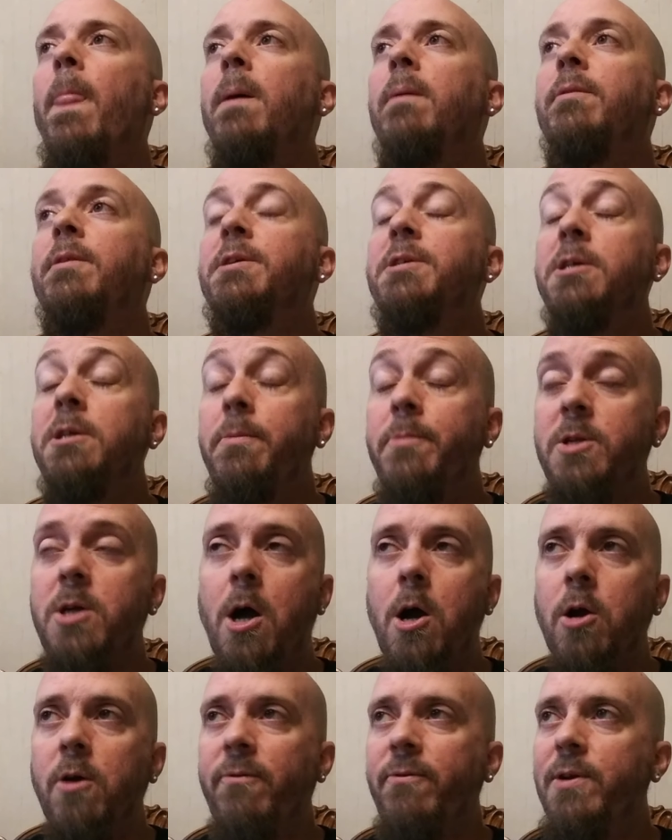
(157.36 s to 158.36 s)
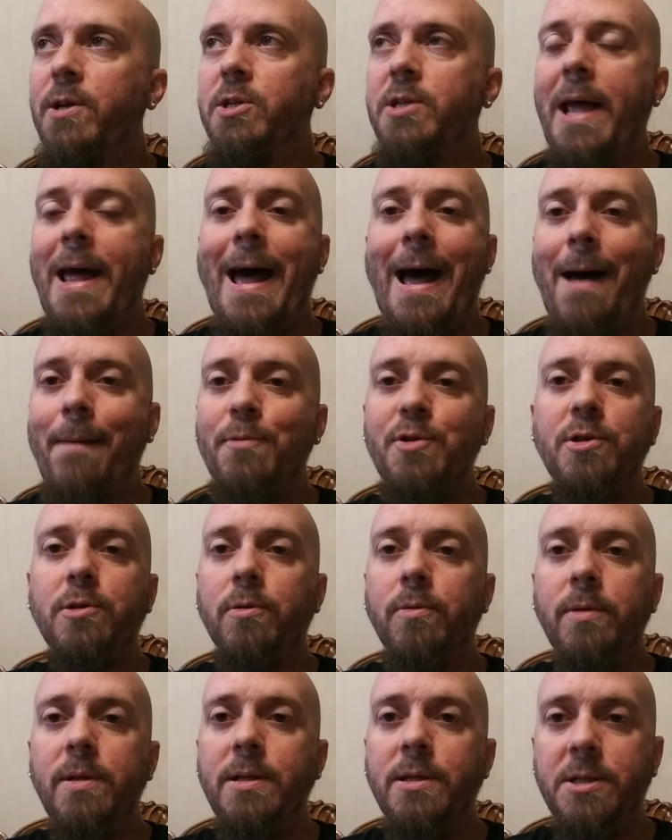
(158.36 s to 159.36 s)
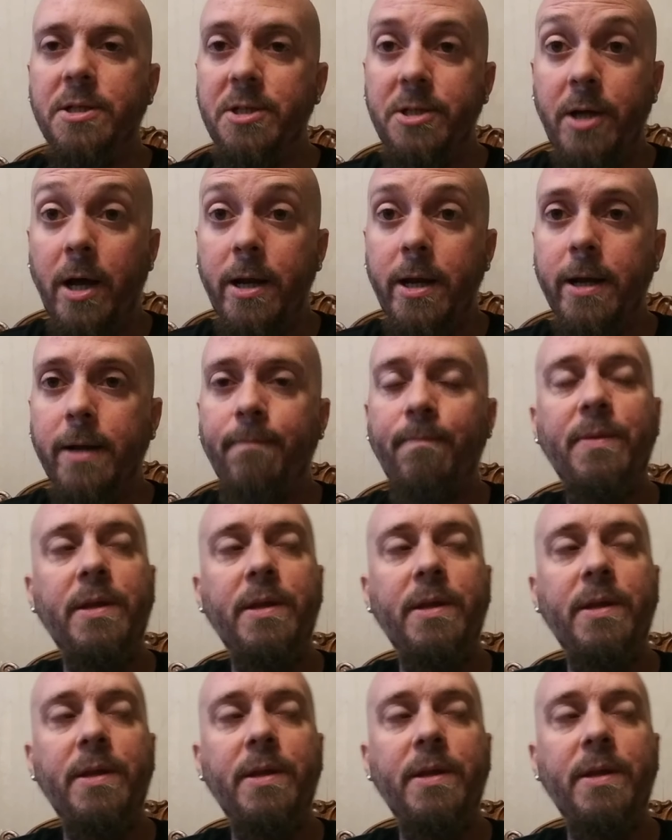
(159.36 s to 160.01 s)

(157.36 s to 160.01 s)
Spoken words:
cinematography is absolutely stunning.